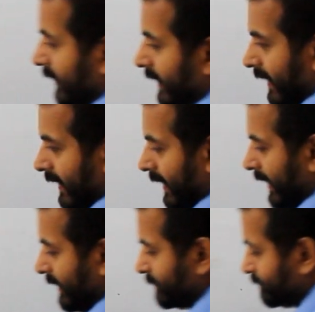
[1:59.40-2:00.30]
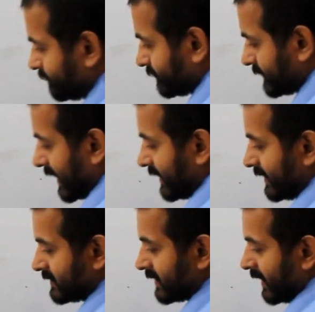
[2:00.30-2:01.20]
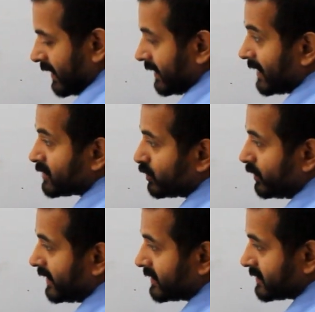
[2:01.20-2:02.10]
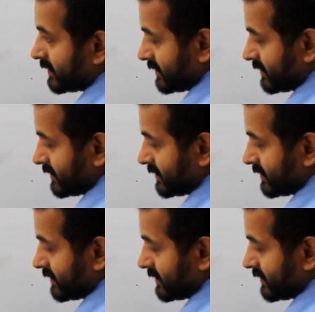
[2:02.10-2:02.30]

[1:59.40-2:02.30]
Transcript: A, that is yes 2 is